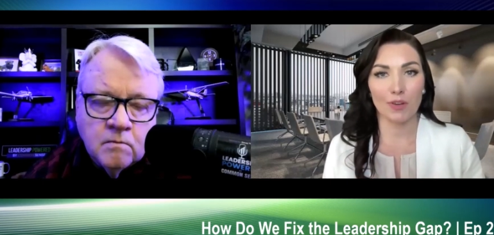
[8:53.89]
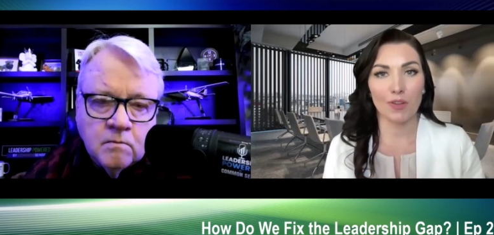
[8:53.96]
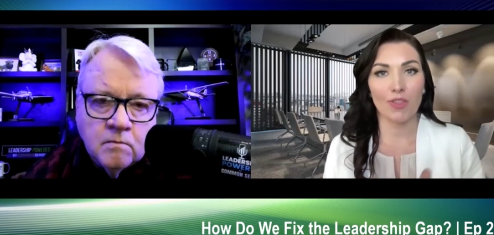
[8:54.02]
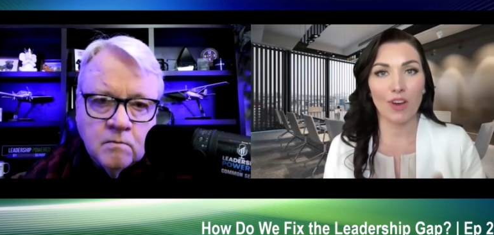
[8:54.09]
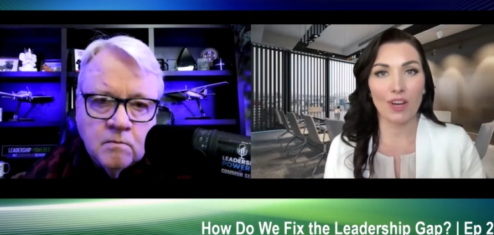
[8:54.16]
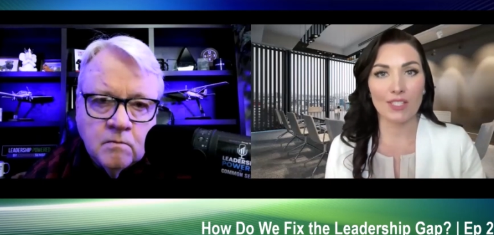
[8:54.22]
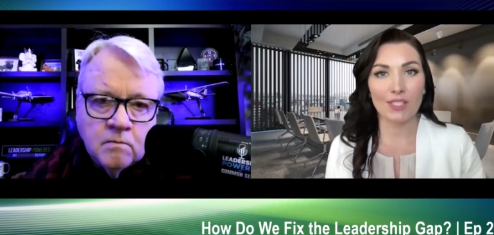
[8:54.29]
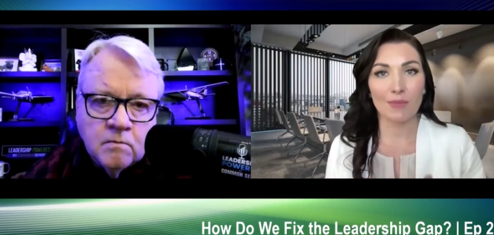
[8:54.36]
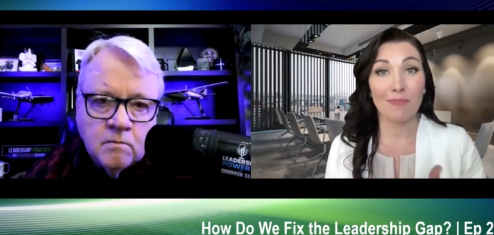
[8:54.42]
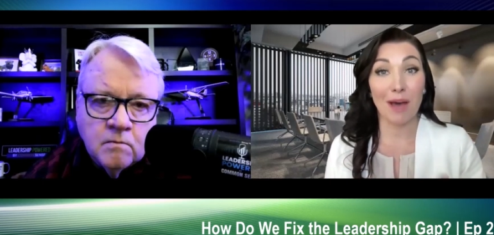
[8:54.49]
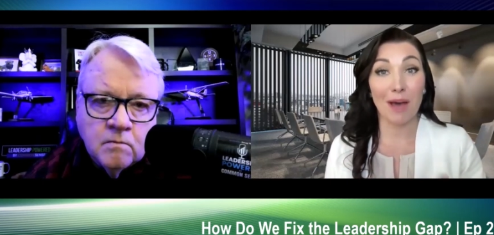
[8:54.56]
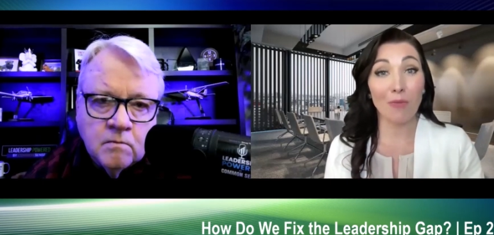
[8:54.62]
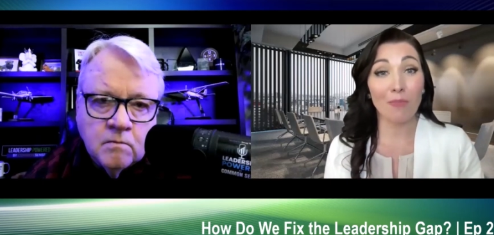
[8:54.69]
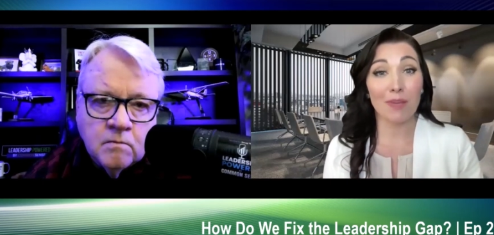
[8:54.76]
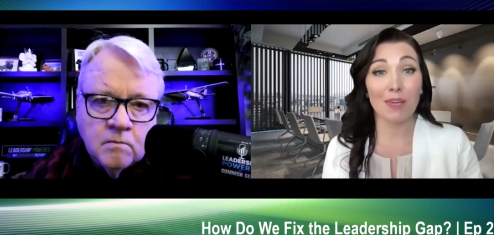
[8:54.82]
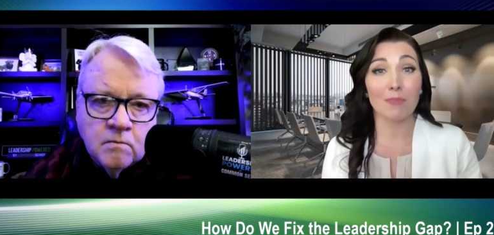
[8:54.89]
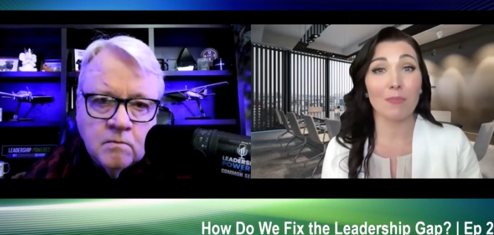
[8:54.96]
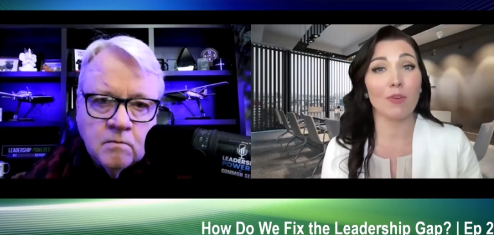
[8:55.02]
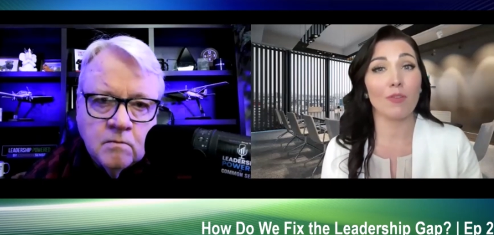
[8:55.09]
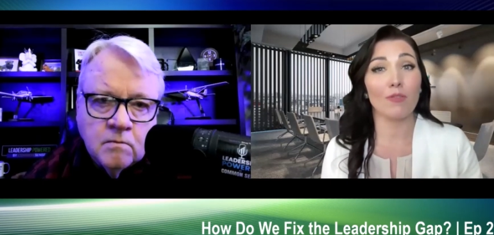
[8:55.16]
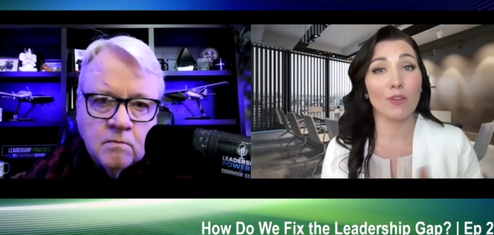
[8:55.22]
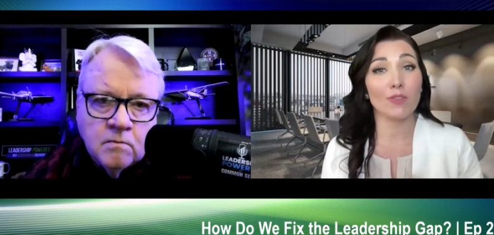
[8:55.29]
Speaker 1: thoughts about
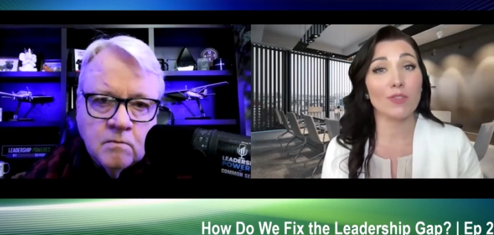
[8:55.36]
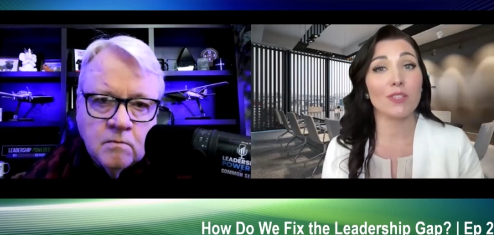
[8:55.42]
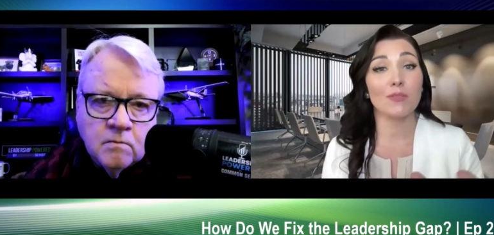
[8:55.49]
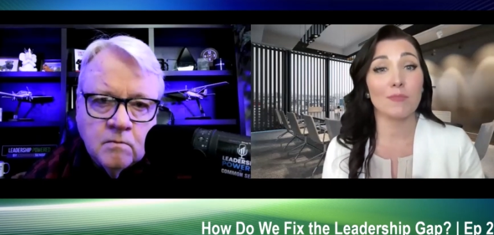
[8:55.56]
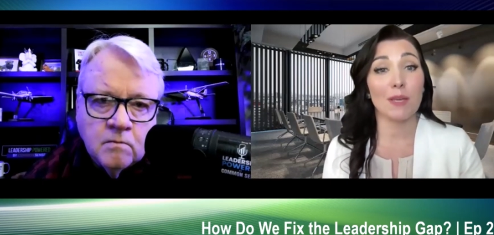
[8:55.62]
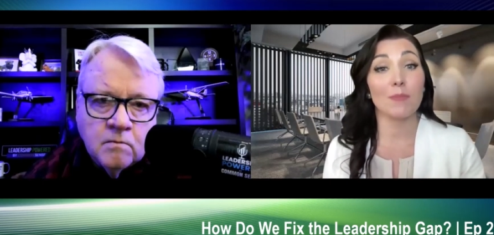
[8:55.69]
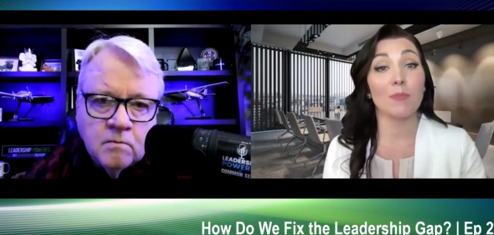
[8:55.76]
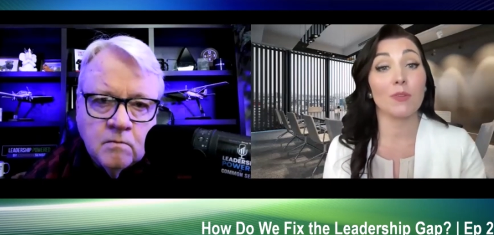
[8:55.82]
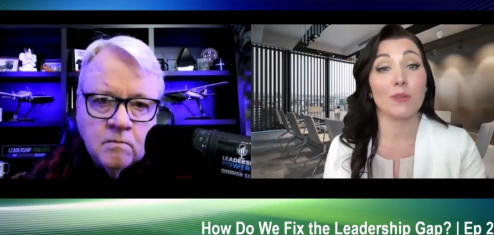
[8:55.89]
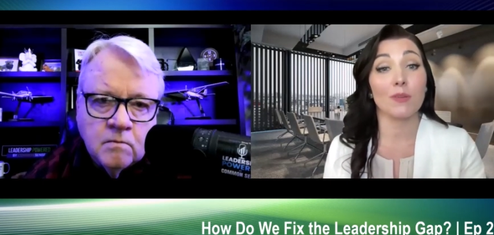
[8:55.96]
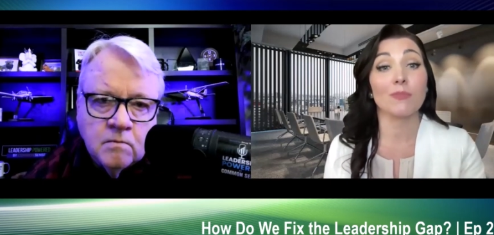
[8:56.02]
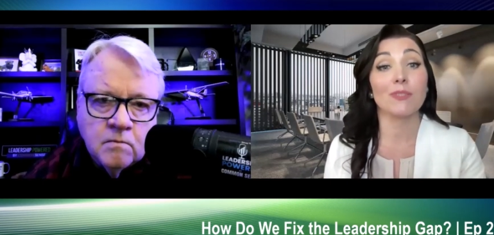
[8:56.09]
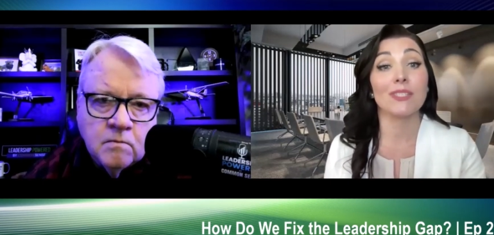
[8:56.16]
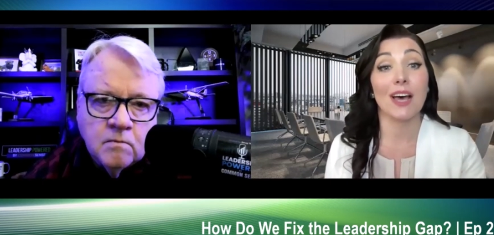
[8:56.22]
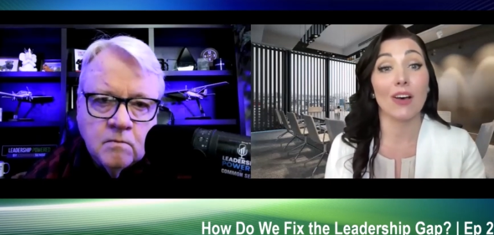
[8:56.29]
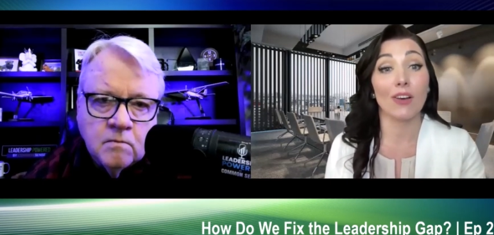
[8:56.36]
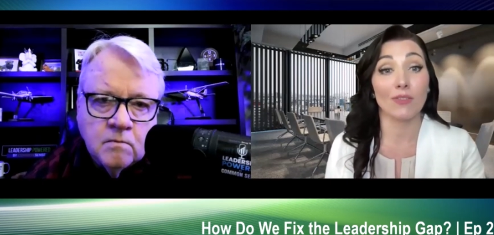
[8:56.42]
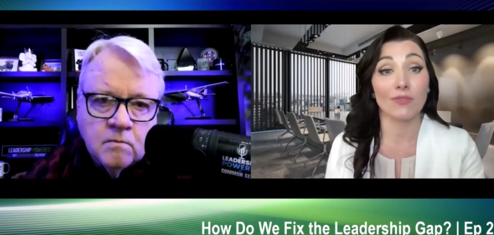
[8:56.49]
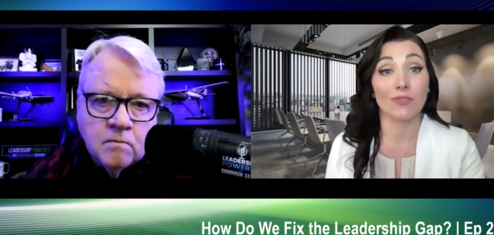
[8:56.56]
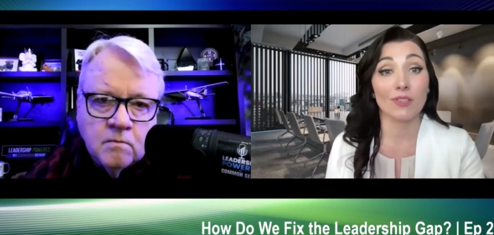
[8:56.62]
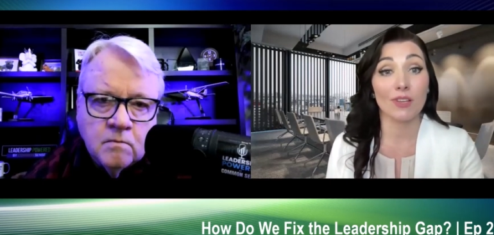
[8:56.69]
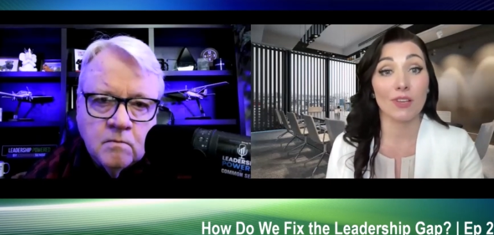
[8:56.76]
people versus people
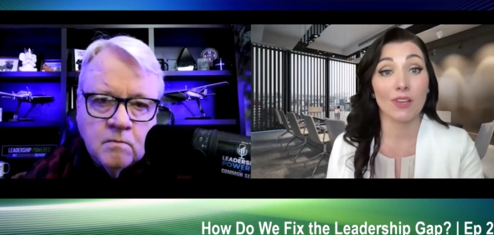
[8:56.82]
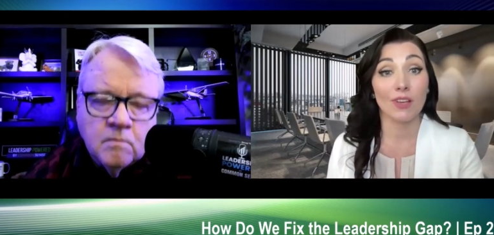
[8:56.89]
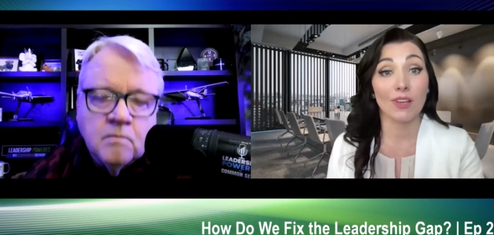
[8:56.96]
themselves.